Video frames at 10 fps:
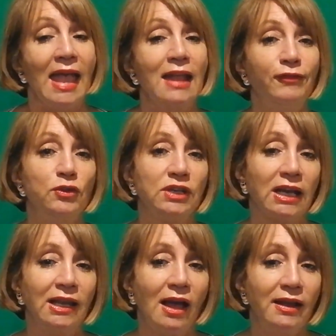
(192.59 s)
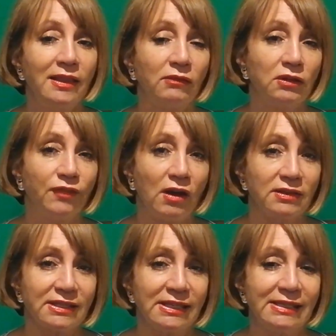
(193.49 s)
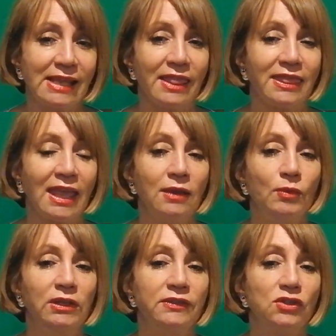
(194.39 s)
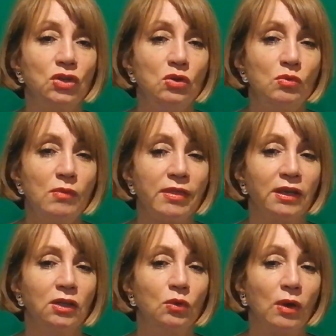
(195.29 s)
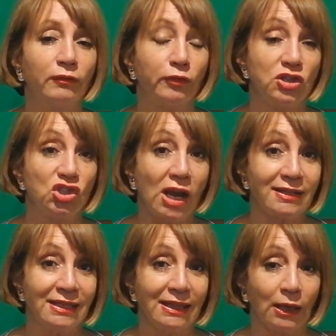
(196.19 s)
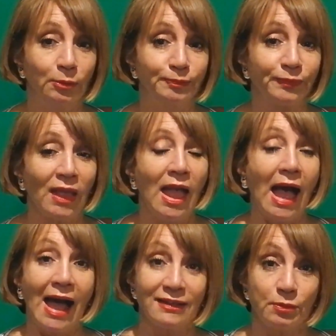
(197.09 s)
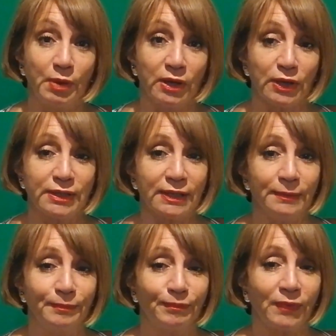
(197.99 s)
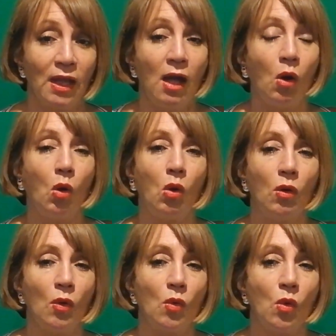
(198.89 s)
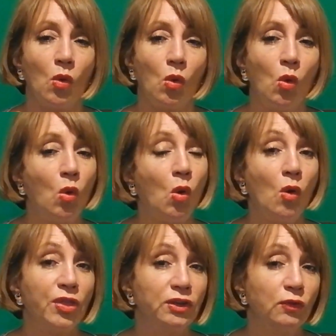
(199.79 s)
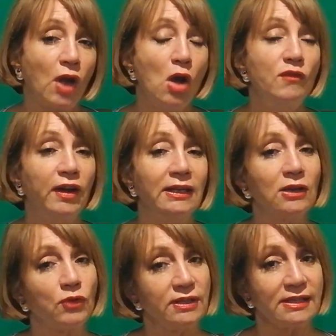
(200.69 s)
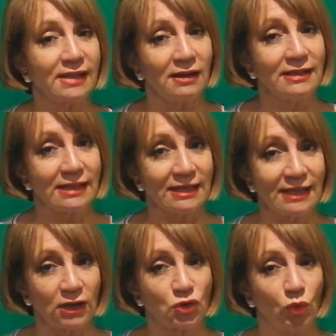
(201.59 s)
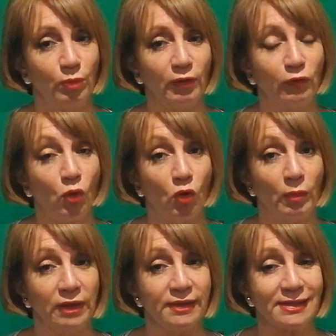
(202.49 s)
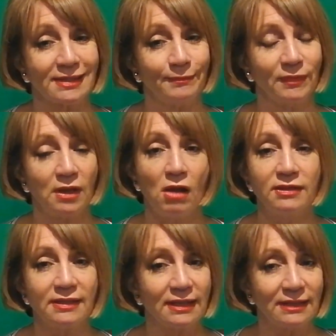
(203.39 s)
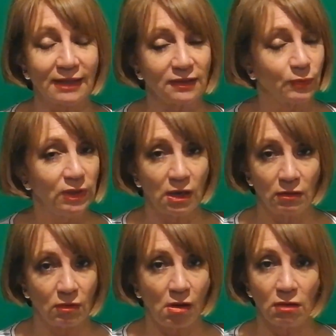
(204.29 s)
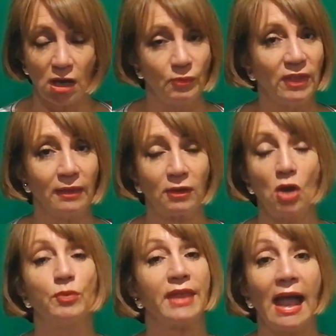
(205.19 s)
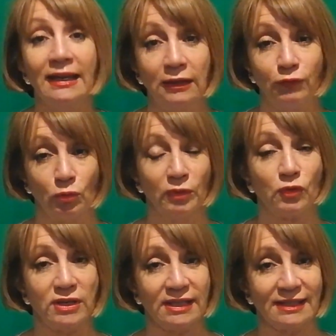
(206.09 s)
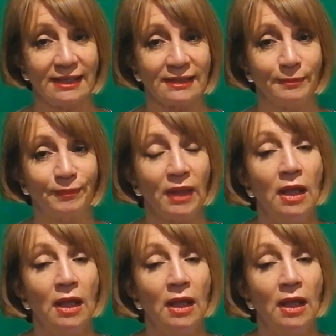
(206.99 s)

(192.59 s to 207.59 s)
If you decline their advances, they will assume that you have rejected them as a person, or that you've covertly criticised their sexual performance. Narcissists, as we know, can't cope with any form of criticism.